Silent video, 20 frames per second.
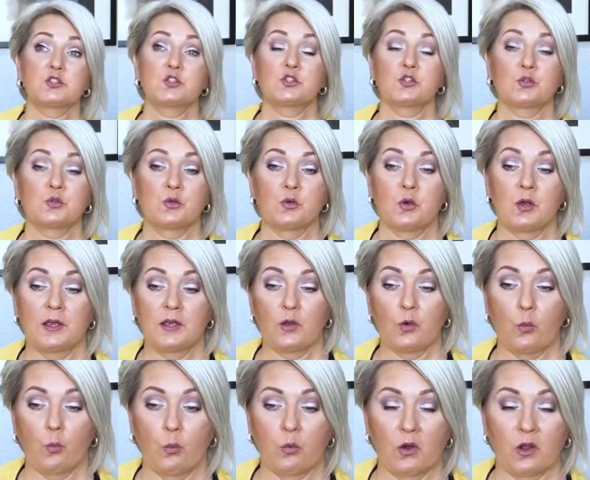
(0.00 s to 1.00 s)
to
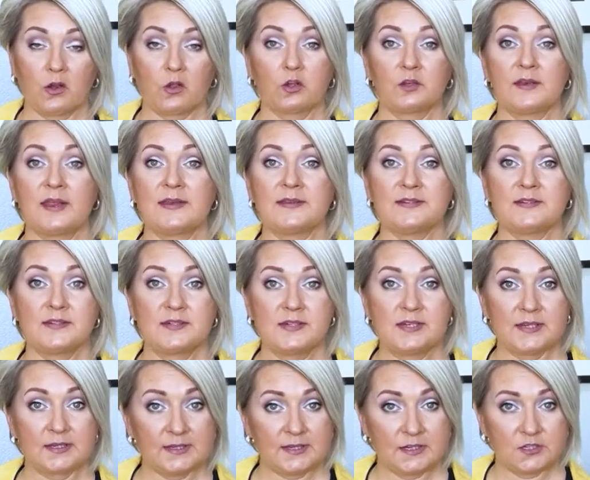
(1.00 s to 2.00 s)
work on it
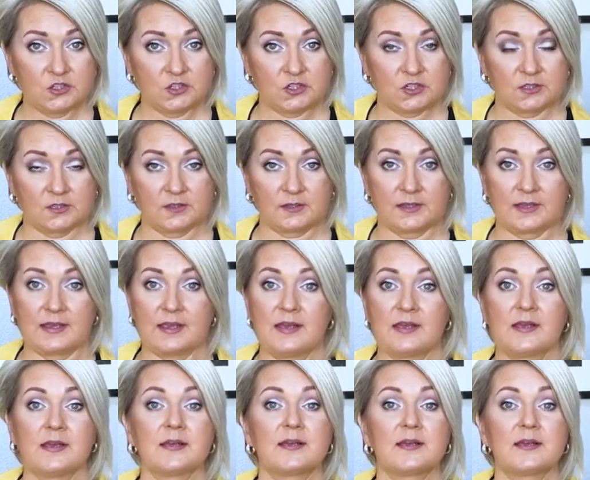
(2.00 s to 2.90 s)
diligently,